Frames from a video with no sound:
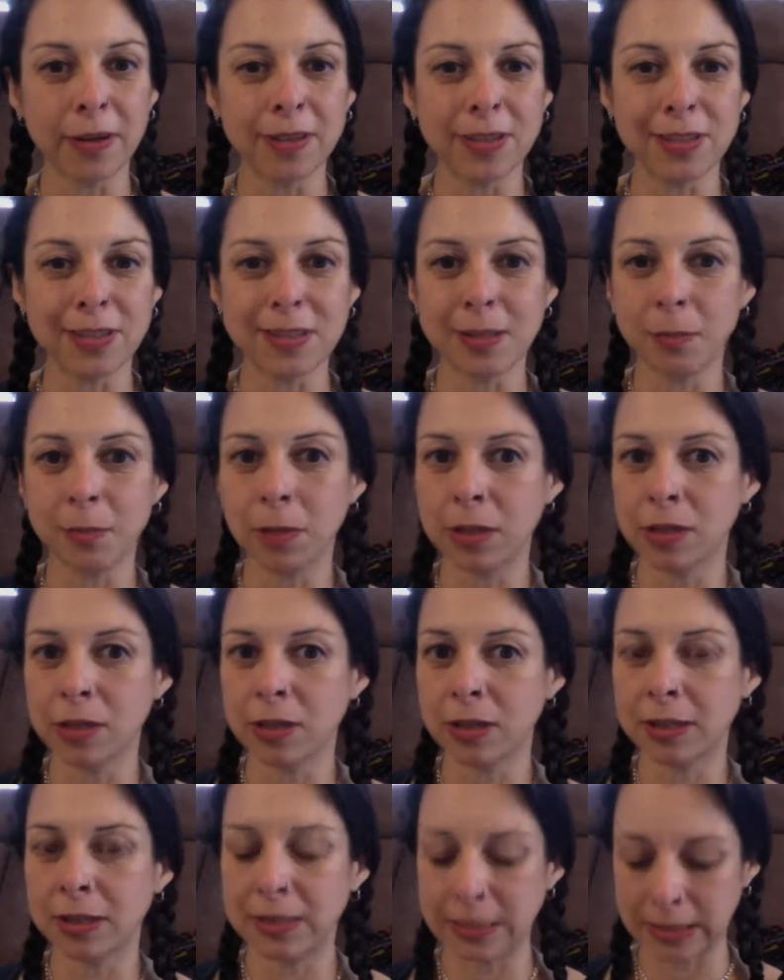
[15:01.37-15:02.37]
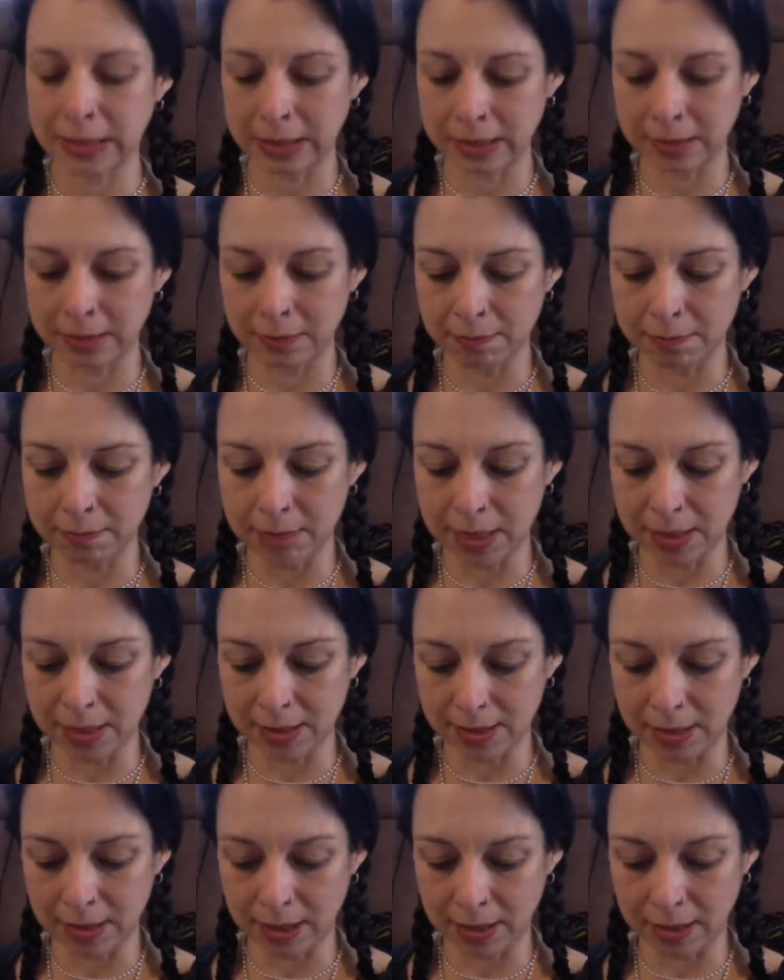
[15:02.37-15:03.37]
just to make sure I didn't
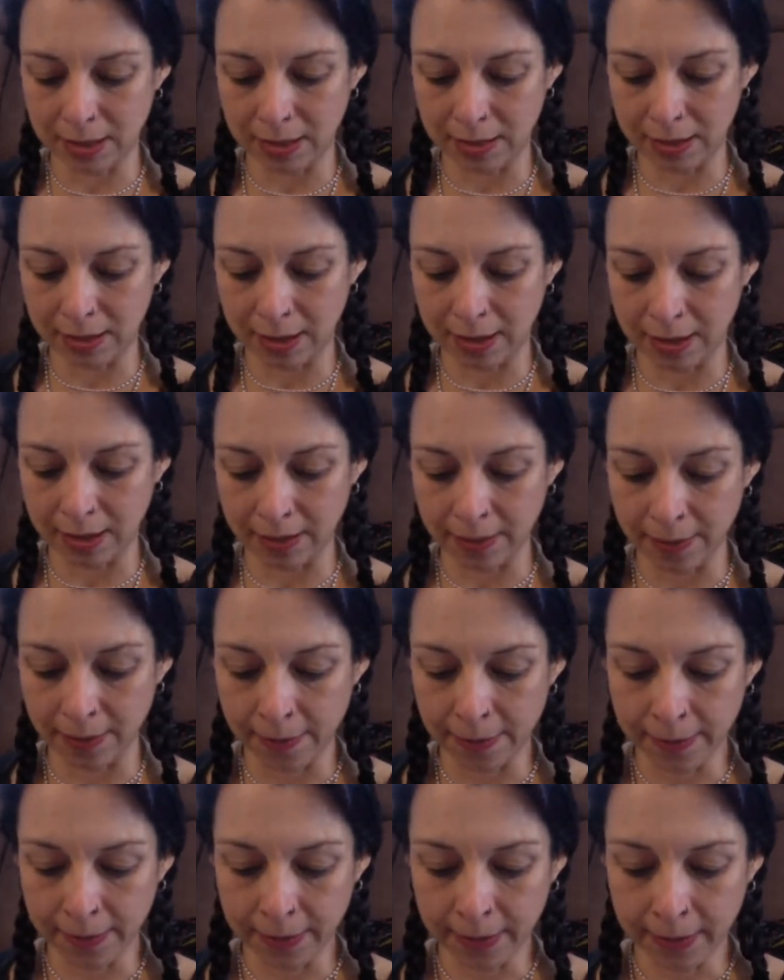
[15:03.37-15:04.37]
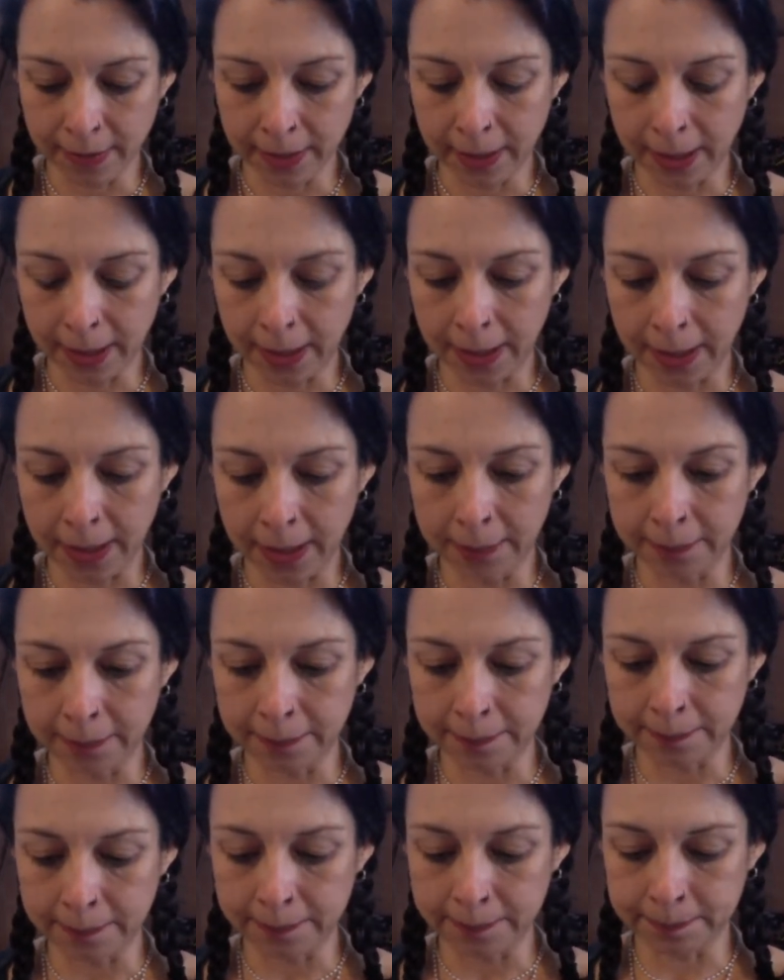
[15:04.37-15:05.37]
miss anything,
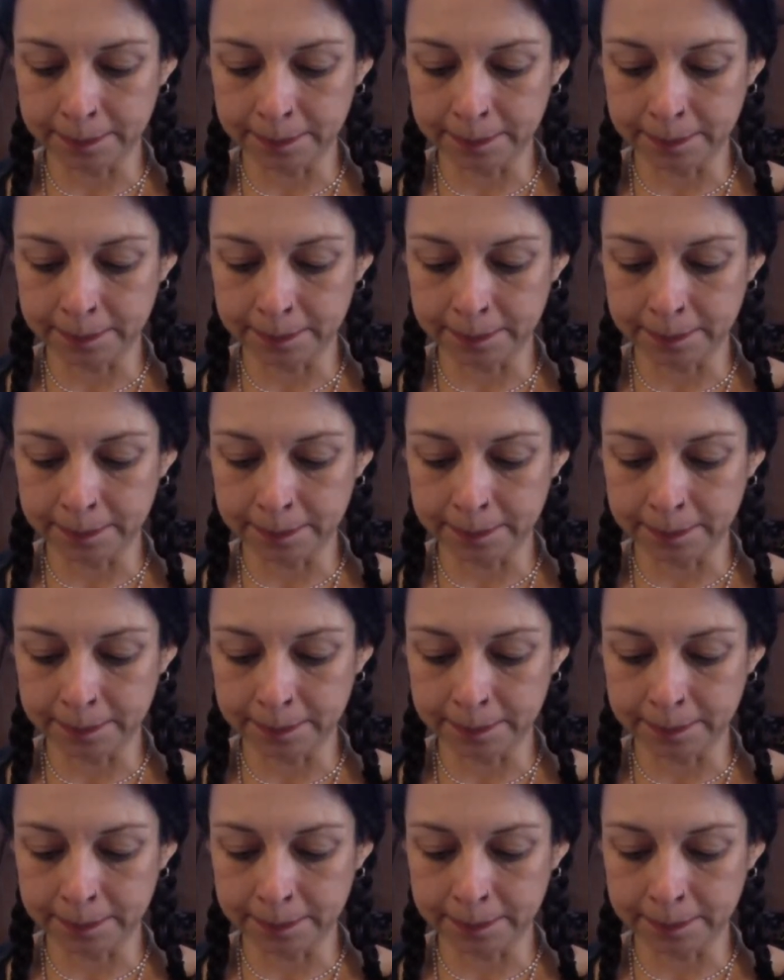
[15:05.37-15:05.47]
because